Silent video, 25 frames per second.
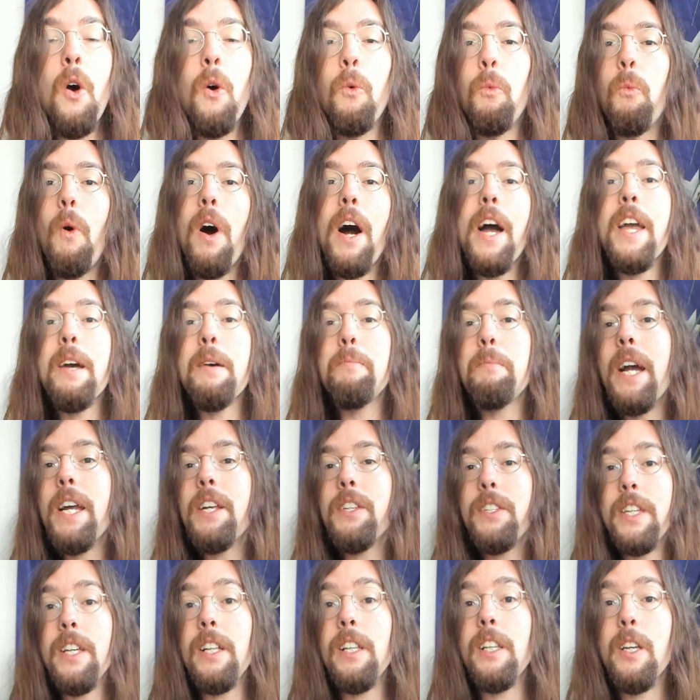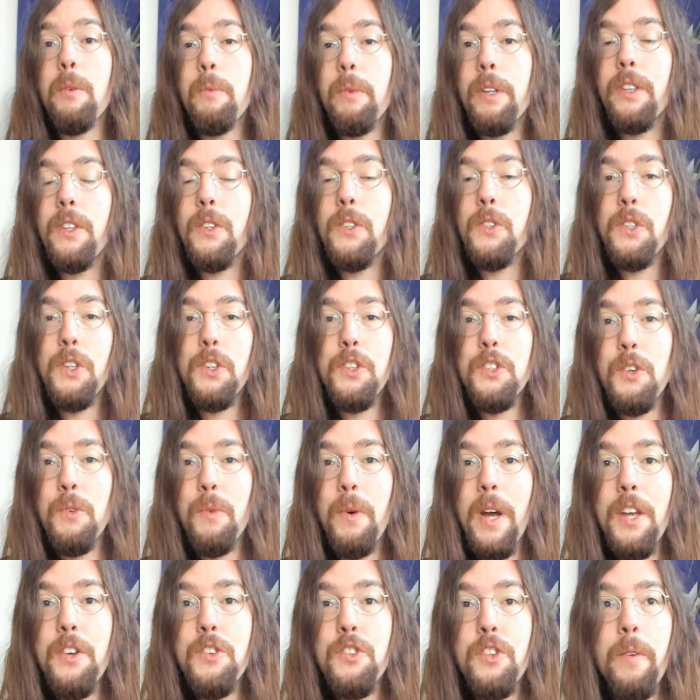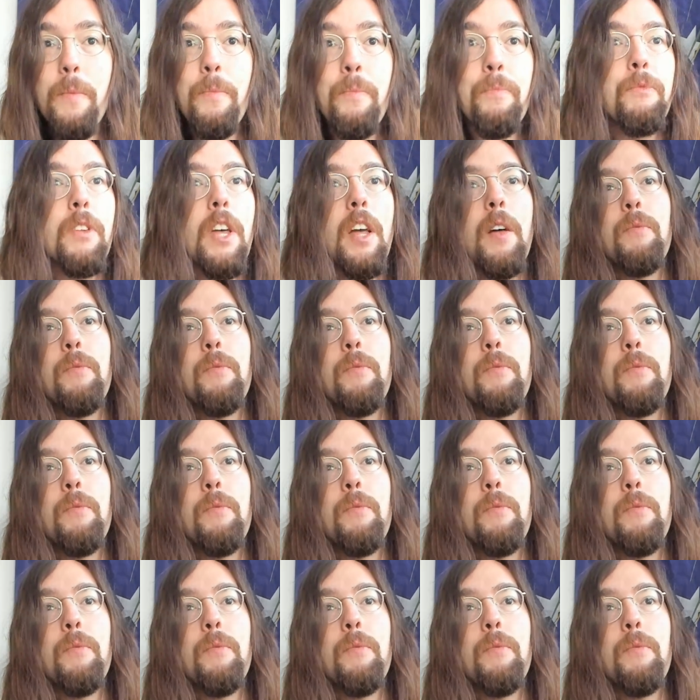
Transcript: Why am I dealing with this situation?